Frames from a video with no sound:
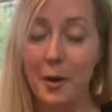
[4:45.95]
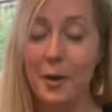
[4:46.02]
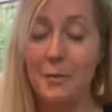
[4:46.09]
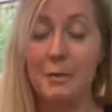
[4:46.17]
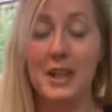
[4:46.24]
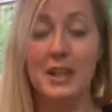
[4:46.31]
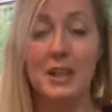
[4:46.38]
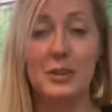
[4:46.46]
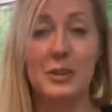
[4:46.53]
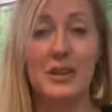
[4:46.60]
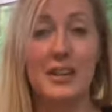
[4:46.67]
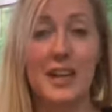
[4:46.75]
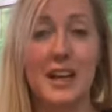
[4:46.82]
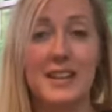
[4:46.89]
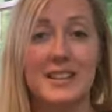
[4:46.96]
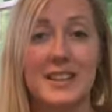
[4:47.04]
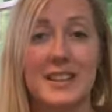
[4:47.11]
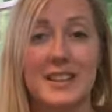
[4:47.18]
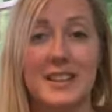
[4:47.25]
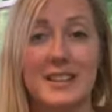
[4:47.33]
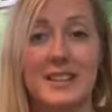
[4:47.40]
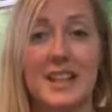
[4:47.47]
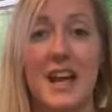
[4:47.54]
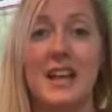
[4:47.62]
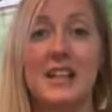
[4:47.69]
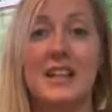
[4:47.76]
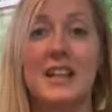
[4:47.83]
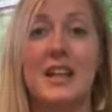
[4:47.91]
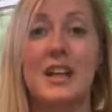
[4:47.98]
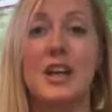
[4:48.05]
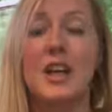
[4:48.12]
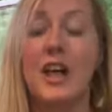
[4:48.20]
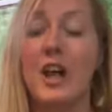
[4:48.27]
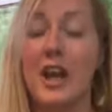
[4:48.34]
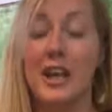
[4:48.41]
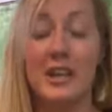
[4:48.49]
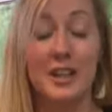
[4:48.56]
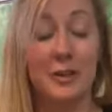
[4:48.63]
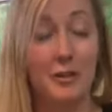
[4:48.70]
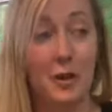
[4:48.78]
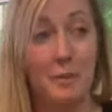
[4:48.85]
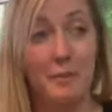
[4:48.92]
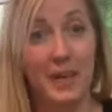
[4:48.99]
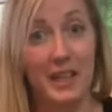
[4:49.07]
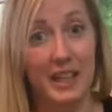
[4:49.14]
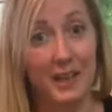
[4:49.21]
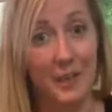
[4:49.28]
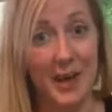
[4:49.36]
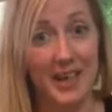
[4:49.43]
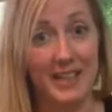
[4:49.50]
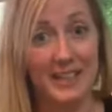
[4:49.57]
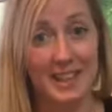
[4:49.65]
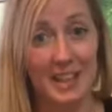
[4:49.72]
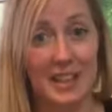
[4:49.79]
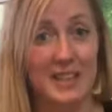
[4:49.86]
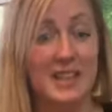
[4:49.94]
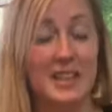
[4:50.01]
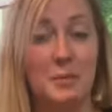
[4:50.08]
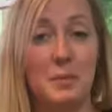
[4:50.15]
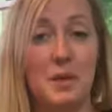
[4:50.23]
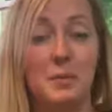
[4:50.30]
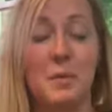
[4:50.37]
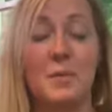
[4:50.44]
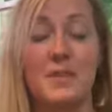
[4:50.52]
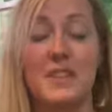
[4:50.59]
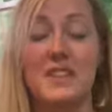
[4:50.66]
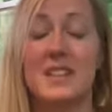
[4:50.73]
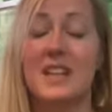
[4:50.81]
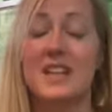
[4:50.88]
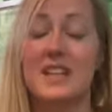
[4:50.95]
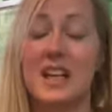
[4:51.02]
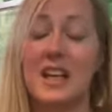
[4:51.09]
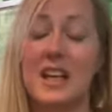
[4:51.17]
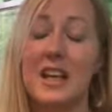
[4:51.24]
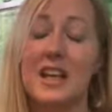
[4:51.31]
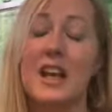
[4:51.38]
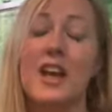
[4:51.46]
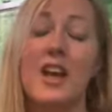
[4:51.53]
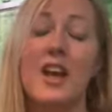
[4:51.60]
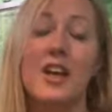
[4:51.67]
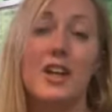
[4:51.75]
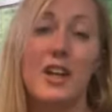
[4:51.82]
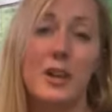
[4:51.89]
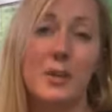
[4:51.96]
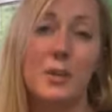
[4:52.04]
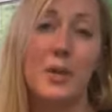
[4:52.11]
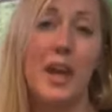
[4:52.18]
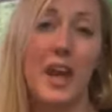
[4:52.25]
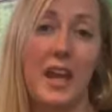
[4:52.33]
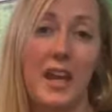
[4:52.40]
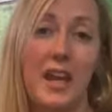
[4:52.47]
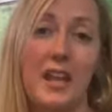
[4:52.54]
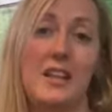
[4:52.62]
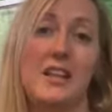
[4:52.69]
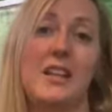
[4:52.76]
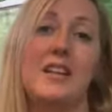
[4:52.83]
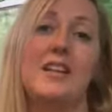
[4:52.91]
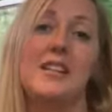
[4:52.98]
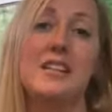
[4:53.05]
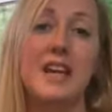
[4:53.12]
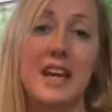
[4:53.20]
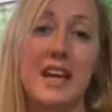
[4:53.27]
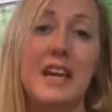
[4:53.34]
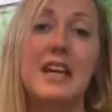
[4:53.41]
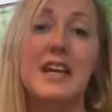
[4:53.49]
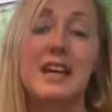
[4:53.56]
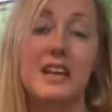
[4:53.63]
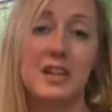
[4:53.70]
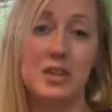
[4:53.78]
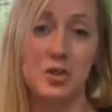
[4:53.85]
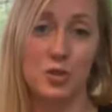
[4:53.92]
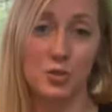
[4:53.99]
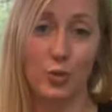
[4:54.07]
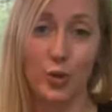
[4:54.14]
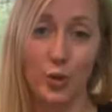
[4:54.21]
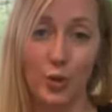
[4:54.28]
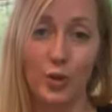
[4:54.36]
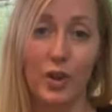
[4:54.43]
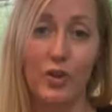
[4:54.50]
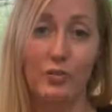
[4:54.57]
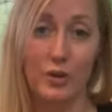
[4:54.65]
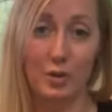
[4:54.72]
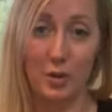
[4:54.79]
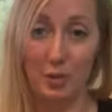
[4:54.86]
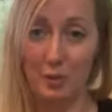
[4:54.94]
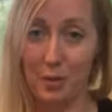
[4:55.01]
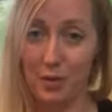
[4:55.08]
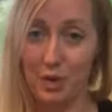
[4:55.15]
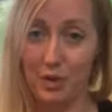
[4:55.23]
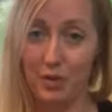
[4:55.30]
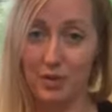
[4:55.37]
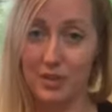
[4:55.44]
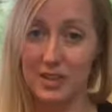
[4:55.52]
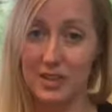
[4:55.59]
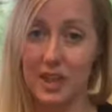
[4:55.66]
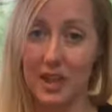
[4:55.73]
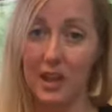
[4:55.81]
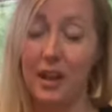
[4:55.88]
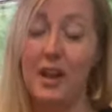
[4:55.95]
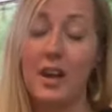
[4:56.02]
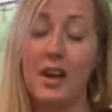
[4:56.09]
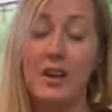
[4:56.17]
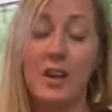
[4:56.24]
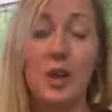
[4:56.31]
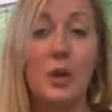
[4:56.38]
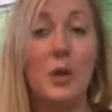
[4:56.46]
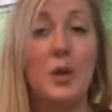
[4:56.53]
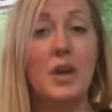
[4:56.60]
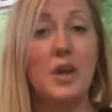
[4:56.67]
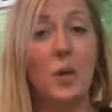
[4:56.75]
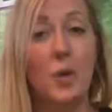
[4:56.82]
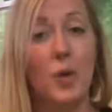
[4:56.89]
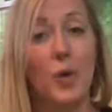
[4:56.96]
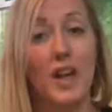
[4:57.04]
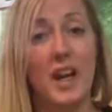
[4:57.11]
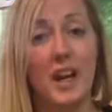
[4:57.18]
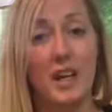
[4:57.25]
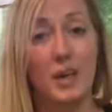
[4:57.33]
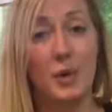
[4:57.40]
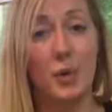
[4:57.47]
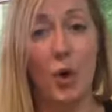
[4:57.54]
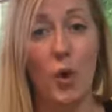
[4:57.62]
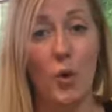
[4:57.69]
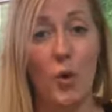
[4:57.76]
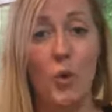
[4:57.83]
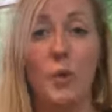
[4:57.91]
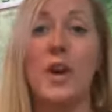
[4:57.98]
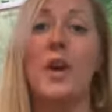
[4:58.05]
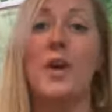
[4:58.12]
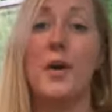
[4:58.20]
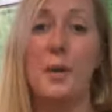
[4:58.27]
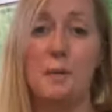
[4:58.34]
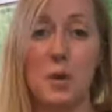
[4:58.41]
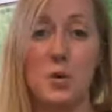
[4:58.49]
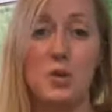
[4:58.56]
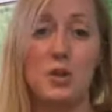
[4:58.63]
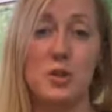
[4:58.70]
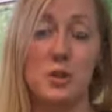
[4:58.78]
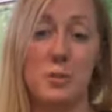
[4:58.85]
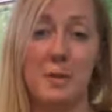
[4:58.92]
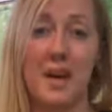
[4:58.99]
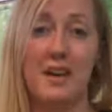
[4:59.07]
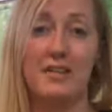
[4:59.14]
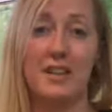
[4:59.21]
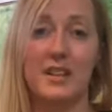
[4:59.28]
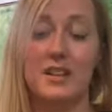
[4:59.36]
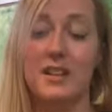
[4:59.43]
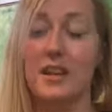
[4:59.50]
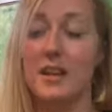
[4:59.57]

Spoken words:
By utilizing this technique, and there are many ways that I see people facilitate it, you can take control of your emotional state and you can create your own emotional balance.